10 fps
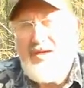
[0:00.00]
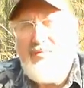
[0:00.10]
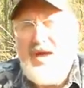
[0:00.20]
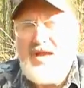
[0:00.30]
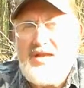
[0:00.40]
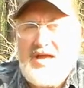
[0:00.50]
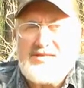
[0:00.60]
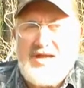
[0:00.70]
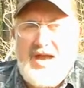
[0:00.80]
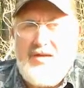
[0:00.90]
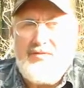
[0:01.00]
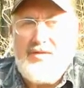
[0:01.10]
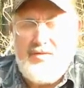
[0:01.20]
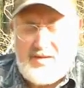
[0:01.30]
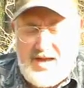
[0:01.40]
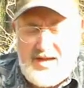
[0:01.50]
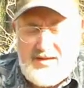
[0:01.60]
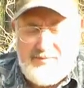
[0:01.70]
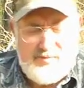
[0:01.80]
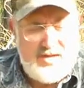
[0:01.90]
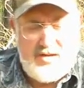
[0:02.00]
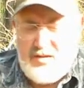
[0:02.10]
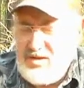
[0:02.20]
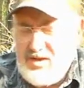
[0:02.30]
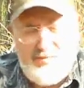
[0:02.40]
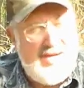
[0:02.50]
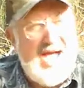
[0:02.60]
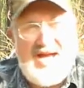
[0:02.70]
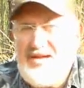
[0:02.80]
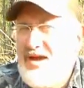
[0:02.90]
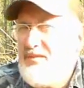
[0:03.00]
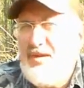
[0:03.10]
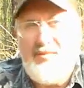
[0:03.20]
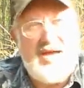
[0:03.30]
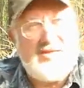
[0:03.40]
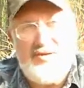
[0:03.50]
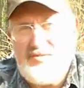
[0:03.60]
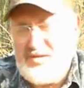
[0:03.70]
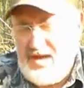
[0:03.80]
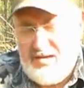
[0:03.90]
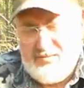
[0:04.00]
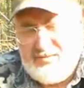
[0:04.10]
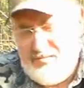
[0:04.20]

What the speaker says: you make that sound, okay? You can back up, it makes no sound.